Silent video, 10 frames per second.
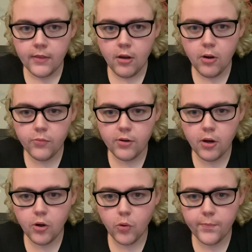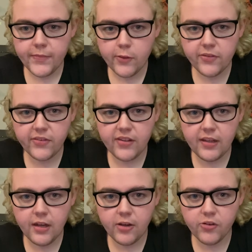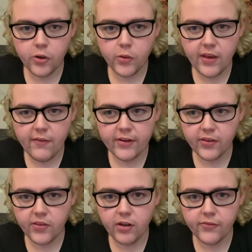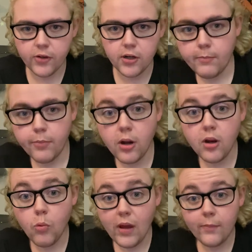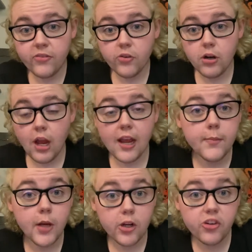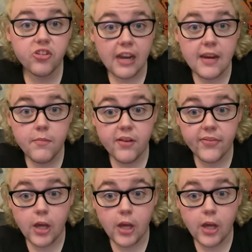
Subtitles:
Oh no, here's a teenager who's having to suffer. Brock Webster, I am not ashamed of the